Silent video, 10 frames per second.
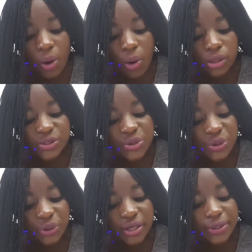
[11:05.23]
or do
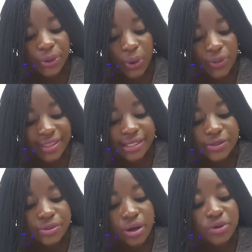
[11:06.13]
you not know
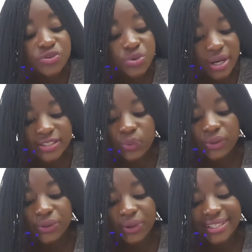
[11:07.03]
that wrongdoers
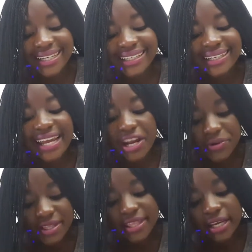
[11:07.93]
will not
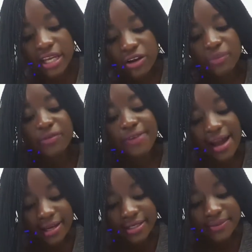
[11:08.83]
inherit the kingdom of
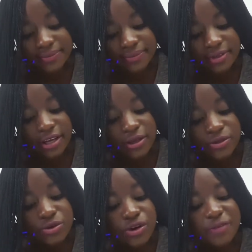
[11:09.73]
God?
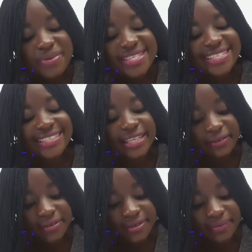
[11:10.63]
Do not be
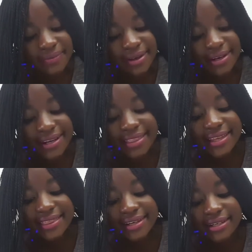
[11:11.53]
deceived.
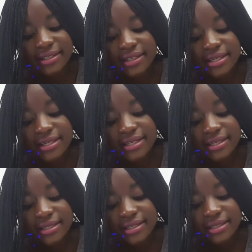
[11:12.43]
Neither the
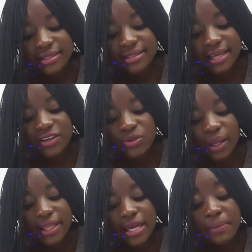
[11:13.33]

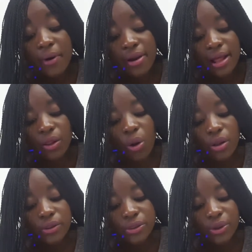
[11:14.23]
sexual immoral,
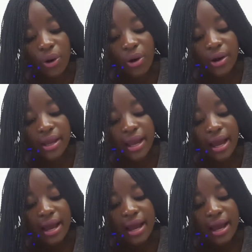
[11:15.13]
nor